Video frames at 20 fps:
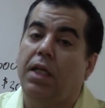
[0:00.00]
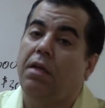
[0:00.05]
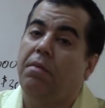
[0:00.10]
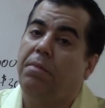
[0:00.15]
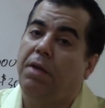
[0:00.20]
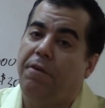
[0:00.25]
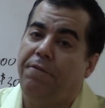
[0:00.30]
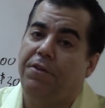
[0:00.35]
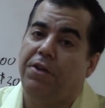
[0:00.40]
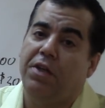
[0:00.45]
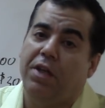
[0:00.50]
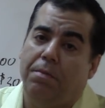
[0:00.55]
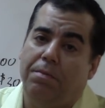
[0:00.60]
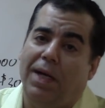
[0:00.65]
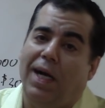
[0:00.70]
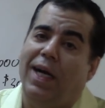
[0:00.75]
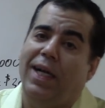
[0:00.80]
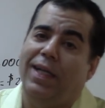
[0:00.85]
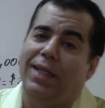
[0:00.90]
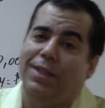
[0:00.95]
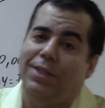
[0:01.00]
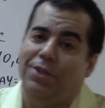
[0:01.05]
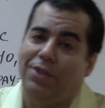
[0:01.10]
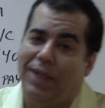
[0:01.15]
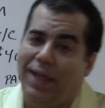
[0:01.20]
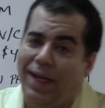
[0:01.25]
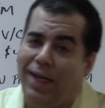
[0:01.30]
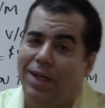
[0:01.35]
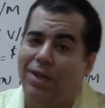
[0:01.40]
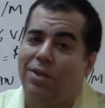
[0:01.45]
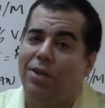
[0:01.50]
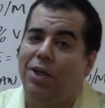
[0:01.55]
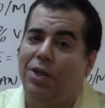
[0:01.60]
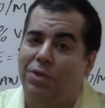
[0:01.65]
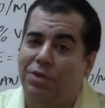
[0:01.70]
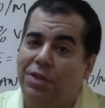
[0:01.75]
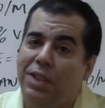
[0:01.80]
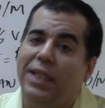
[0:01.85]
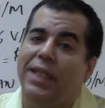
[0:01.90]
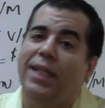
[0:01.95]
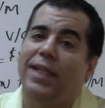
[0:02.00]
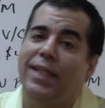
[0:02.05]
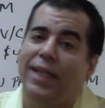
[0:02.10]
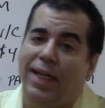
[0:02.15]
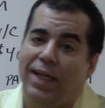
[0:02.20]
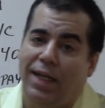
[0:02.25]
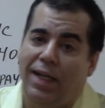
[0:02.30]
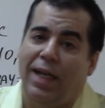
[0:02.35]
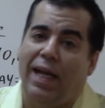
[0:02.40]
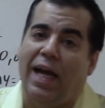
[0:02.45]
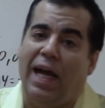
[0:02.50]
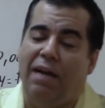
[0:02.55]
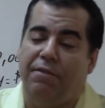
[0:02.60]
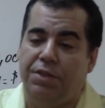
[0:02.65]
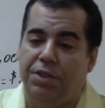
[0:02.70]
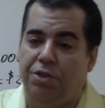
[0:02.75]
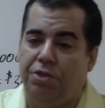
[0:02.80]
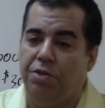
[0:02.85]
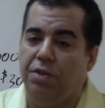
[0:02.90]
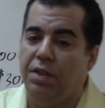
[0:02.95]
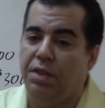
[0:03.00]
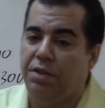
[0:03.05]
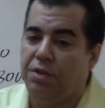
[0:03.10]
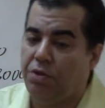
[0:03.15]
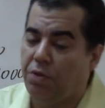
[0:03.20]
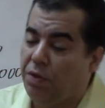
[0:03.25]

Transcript: But if you're gonna buy it and you're getting a loan, you need to have insurance.